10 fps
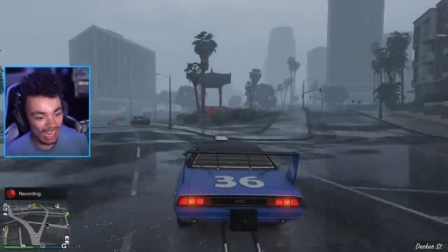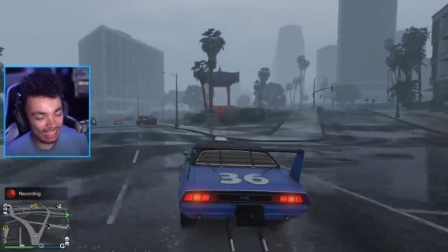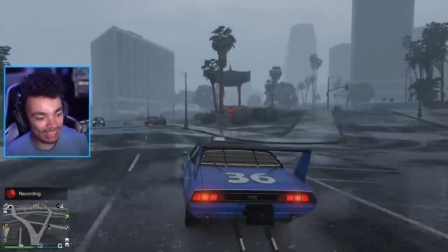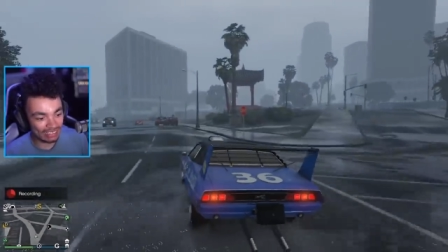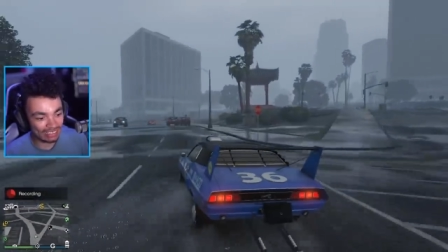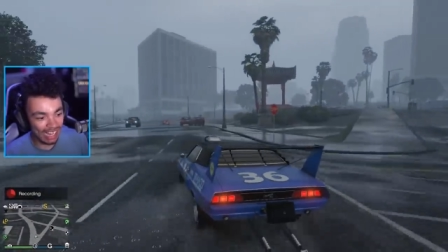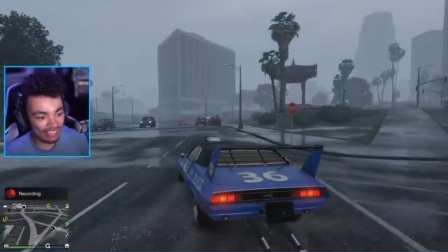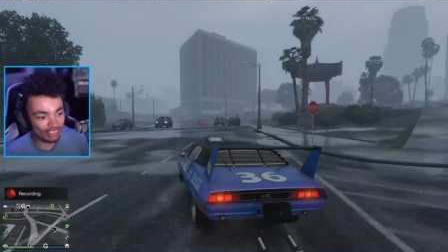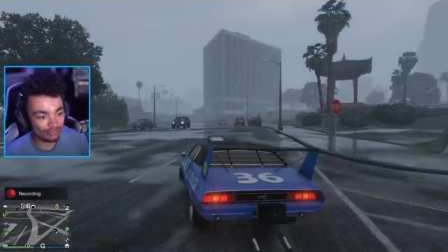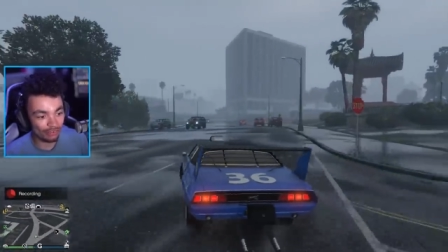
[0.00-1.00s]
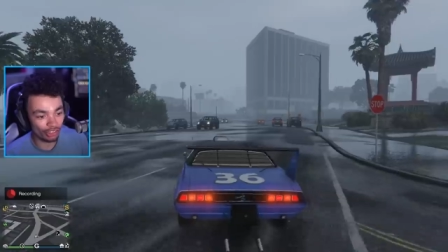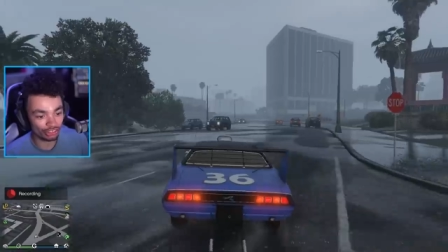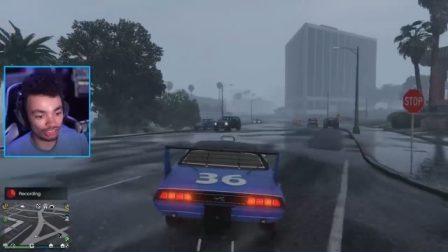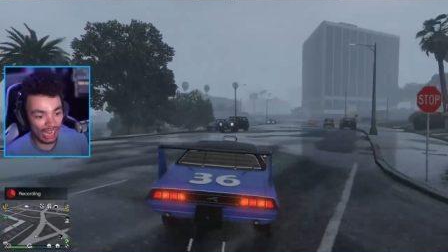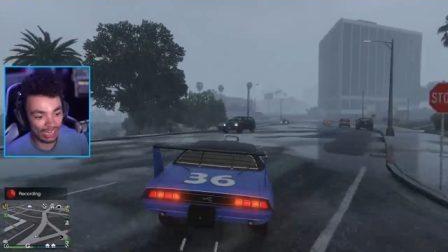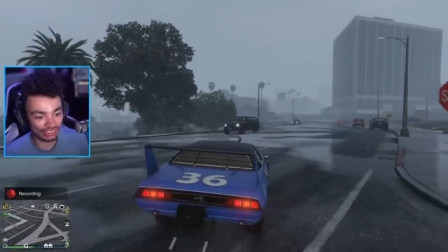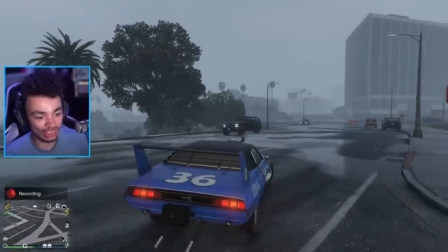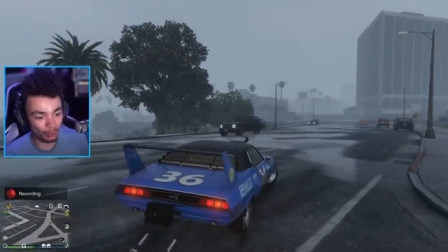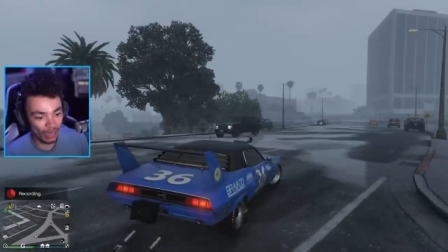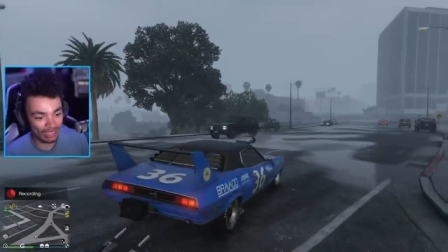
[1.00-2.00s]
I think the standard version
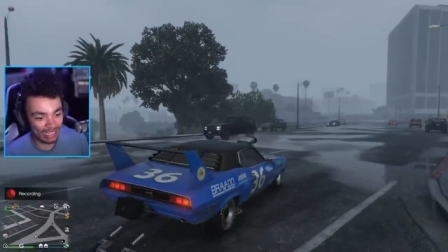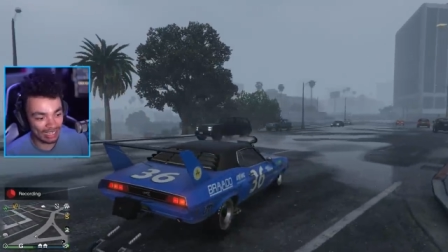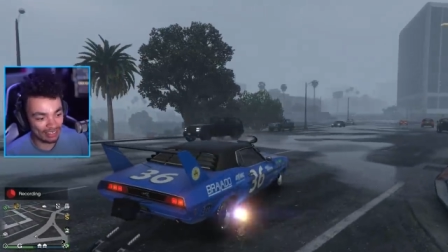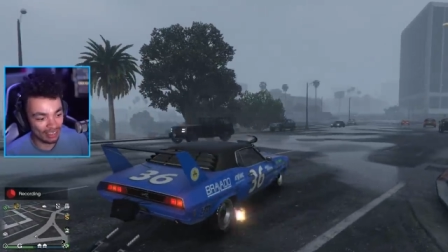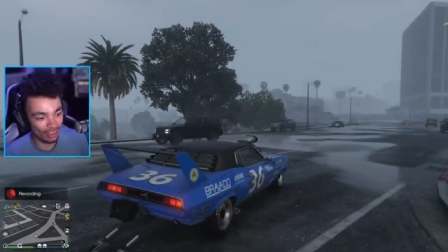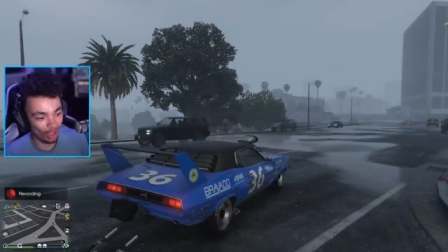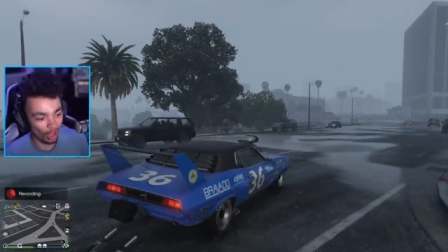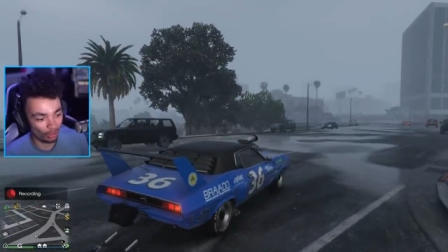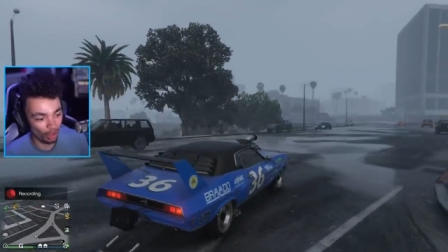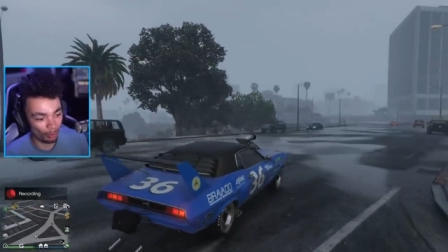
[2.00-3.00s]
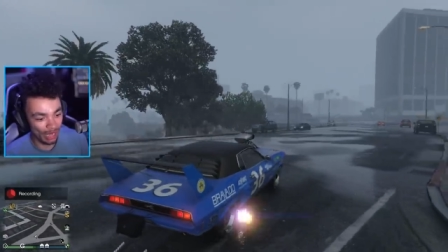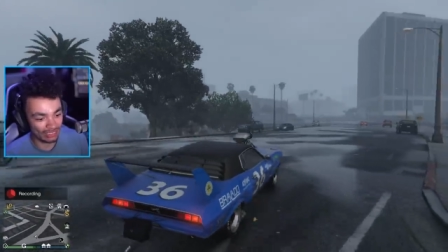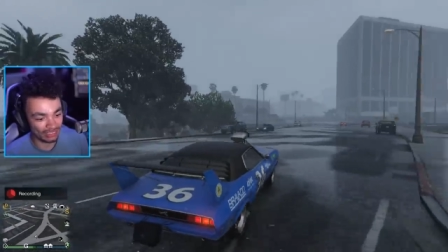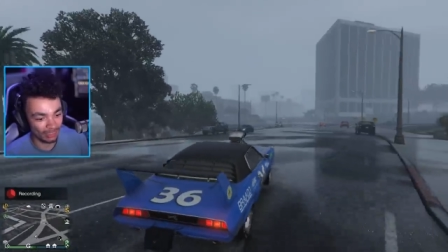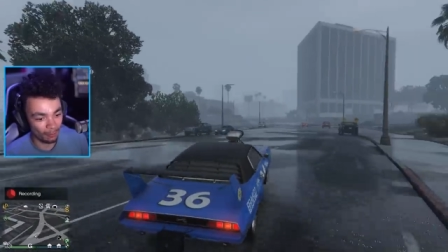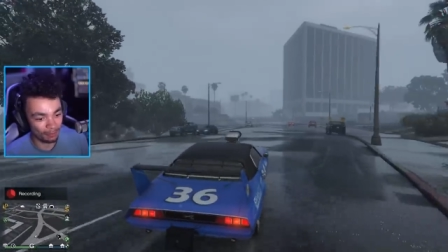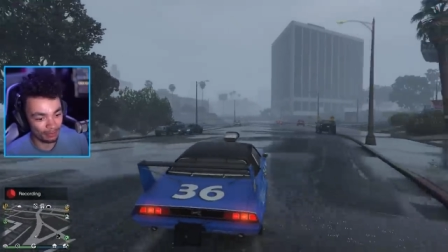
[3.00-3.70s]
actually wheelied a lot better.